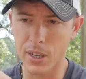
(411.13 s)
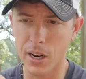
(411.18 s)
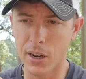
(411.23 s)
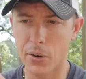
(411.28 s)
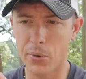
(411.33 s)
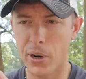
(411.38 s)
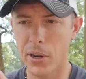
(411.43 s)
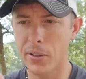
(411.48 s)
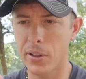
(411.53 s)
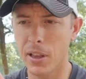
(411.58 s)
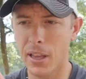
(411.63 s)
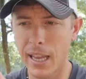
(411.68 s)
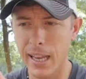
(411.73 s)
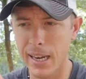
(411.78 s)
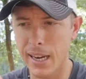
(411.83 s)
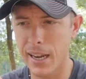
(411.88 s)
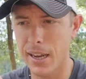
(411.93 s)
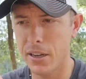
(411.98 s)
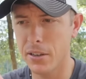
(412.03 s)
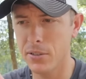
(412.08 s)
around the
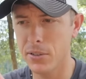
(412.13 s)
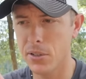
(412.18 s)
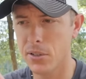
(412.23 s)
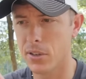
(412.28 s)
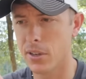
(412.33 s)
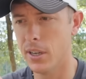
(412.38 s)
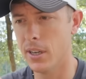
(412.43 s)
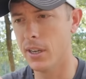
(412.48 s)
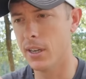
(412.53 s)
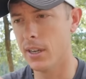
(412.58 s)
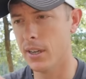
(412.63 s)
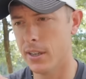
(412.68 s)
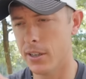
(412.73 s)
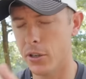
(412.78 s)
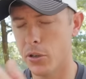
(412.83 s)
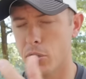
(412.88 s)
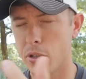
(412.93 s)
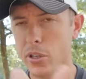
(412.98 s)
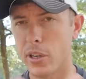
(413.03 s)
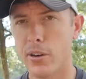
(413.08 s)
laydowns,
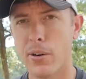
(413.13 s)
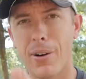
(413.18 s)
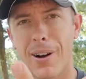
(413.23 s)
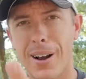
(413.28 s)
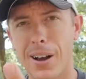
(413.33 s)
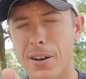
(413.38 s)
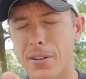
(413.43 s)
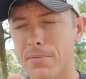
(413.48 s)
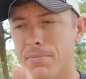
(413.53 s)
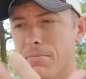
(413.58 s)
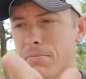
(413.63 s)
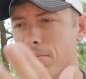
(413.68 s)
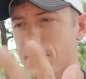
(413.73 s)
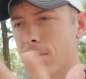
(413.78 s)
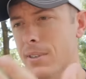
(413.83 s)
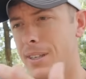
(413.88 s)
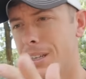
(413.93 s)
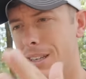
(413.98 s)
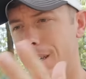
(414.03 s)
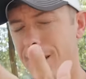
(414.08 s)
usually around
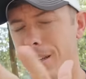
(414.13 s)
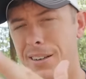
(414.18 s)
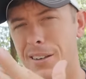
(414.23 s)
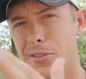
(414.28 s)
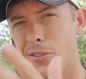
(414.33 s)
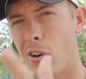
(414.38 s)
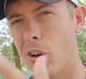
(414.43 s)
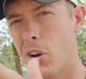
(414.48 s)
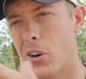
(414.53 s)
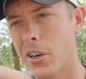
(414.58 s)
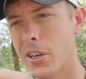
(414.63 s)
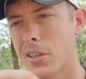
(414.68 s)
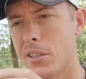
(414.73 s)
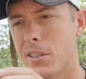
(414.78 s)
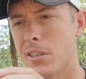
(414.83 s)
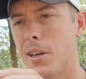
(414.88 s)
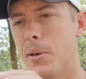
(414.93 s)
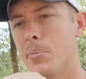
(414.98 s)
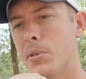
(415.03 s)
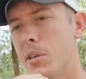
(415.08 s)
end of
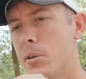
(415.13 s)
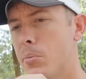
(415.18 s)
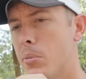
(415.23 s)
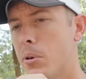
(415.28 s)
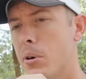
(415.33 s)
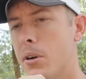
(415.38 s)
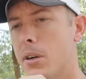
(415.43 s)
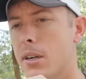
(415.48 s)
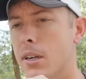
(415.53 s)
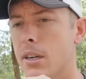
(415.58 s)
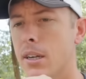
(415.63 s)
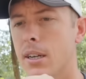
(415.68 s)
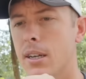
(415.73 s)
August, September.